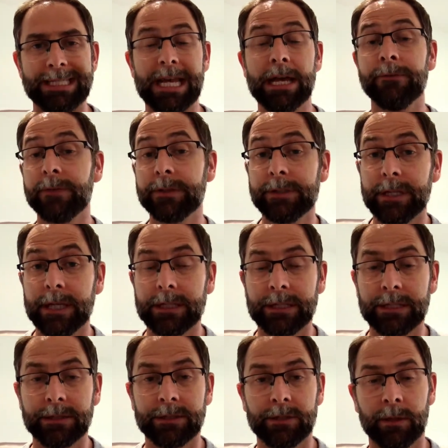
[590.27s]
deficit
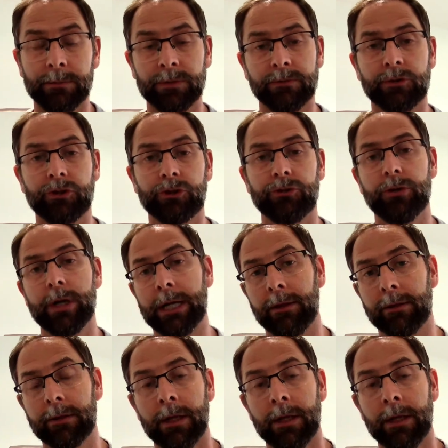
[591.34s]
in terms of strength.